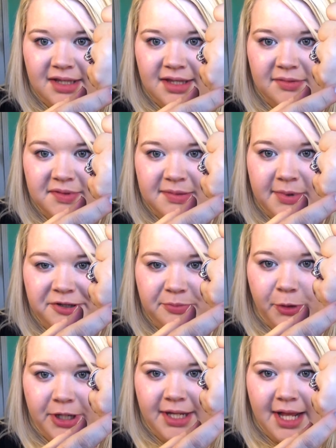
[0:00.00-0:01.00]
this one's much
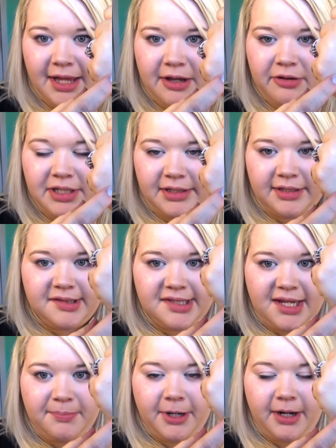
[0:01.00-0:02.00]
more yellow and a little
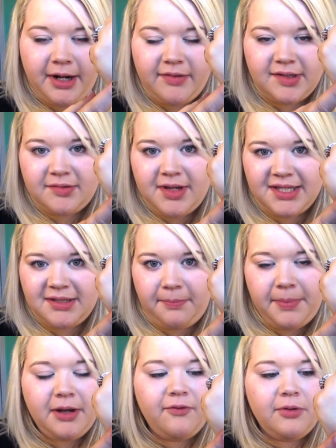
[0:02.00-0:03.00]
deeper, and this one has a
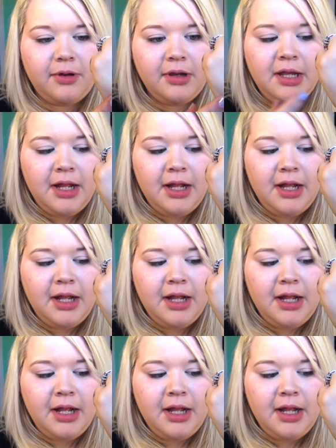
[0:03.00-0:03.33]
bit of a